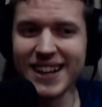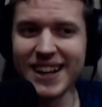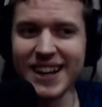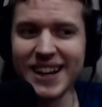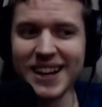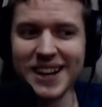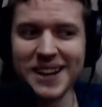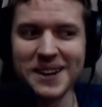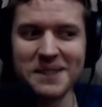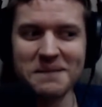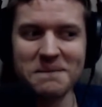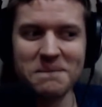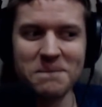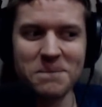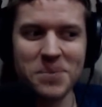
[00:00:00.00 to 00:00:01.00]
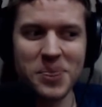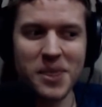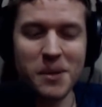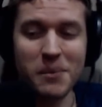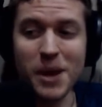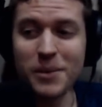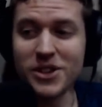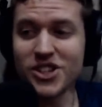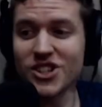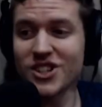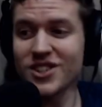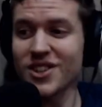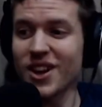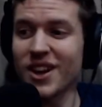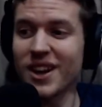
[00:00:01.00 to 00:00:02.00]
Maybe she
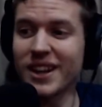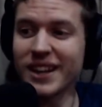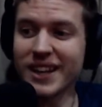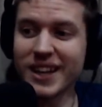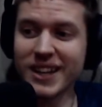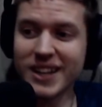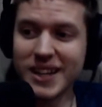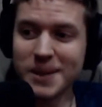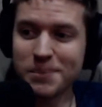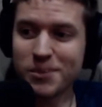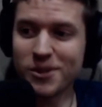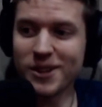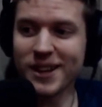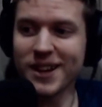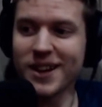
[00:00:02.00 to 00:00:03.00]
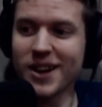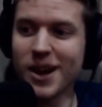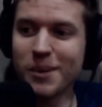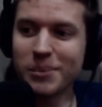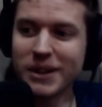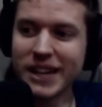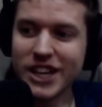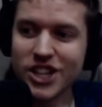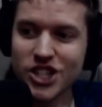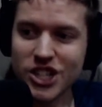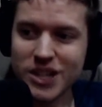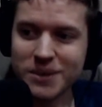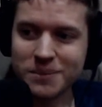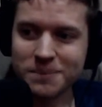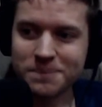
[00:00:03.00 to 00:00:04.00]
just saw like a clip or like a
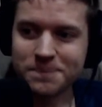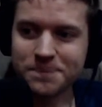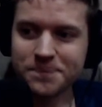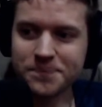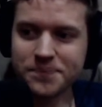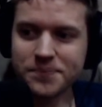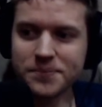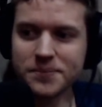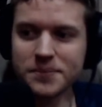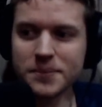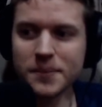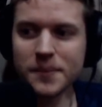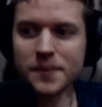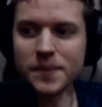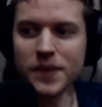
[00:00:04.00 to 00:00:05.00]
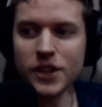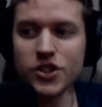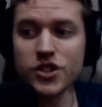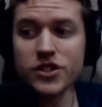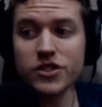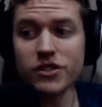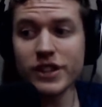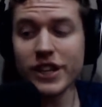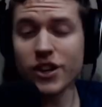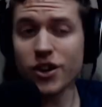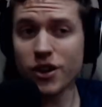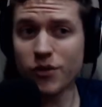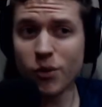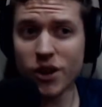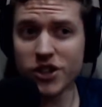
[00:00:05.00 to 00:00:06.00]
compilation. She certainly
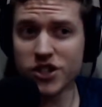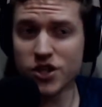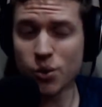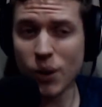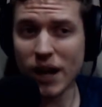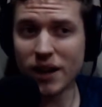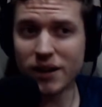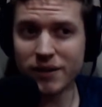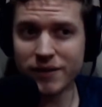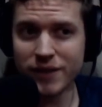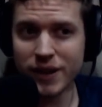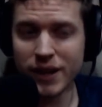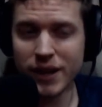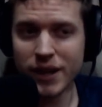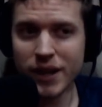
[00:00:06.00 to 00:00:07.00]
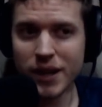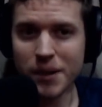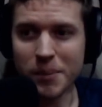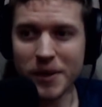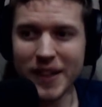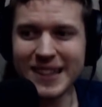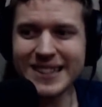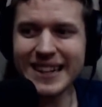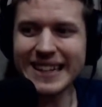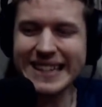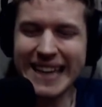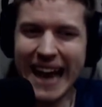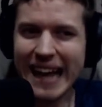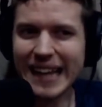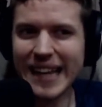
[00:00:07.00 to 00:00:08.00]
could have watched 12, but that's not
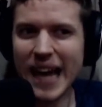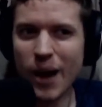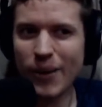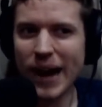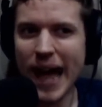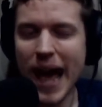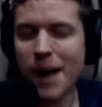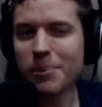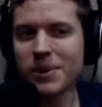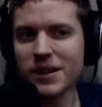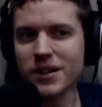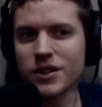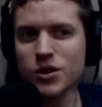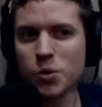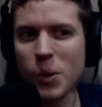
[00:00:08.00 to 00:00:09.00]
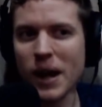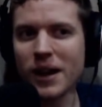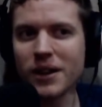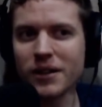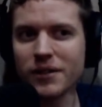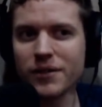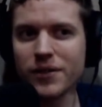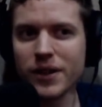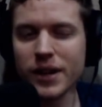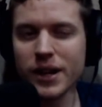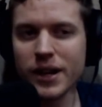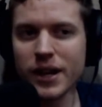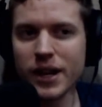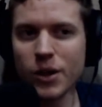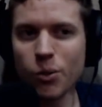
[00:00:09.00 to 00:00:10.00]
exactly how it happened in 12.
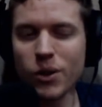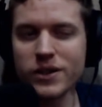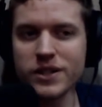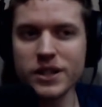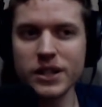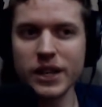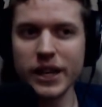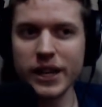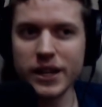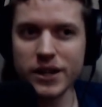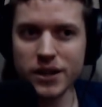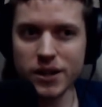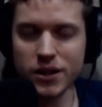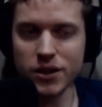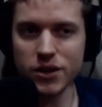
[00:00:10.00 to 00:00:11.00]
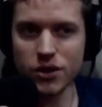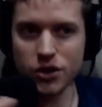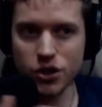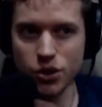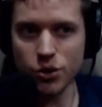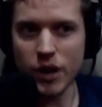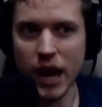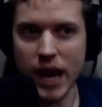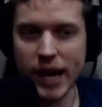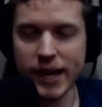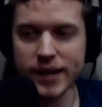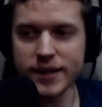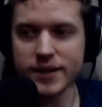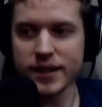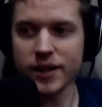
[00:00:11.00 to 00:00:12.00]
It wasn't like 2
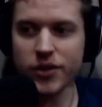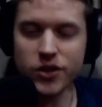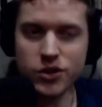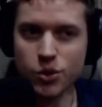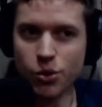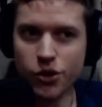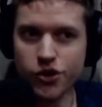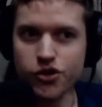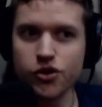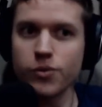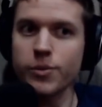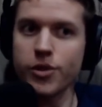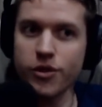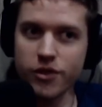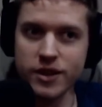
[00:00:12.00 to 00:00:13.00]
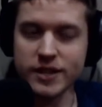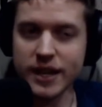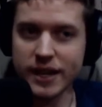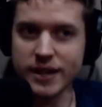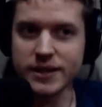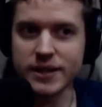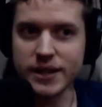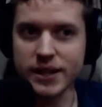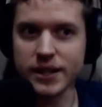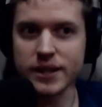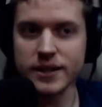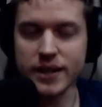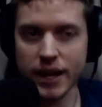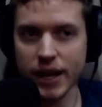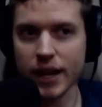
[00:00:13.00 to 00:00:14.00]
guys in the storage room 30 seconds
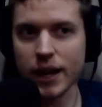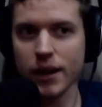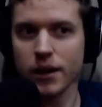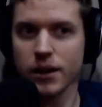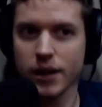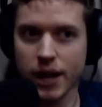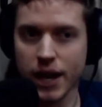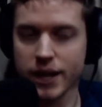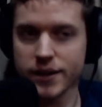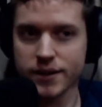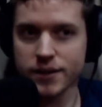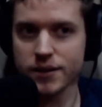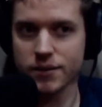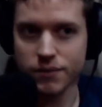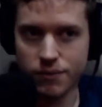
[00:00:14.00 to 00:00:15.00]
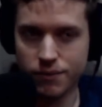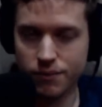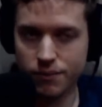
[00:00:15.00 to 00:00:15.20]
in saying, guys,